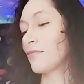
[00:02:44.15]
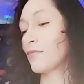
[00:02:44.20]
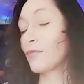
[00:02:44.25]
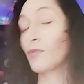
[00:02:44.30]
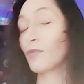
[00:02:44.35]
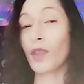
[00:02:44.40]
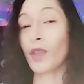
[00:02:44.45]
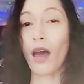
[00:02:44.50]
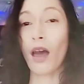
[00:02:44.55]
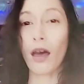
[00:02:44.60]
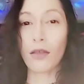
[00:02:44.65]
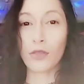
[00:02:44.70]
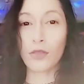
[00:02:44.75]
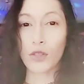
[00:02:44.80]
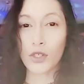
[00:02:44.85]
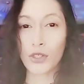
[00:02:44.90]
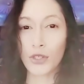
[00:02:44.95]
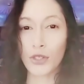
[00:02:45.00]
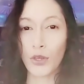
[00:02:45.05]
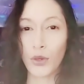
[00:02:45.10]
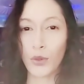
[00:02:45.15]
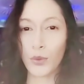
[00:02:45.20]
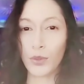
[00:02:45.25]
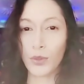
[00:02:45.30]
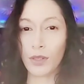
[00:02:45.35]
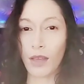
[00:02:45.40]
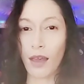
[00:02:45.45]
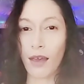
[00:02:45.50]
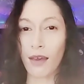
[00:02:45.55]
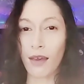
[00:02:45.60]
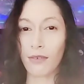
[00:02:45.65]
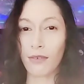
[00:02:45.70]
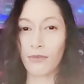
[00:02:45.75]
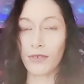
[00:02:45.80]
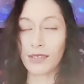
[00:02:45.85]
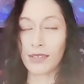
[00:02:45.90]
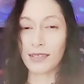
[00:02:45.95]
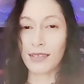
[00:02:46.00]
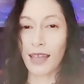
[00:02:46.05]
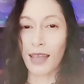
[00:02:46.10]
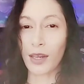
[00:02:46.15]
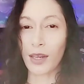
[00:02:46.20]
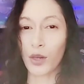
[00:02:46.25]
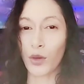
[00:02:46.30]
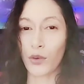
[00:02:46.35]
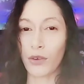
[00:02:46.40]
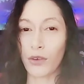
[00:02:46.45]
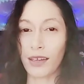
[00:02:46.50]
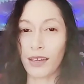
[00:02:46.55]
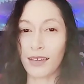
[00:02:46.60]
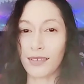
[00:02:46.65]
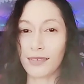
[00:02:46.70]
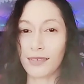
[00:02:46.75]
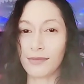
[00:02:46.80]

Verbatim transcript: on the tune of 10 green.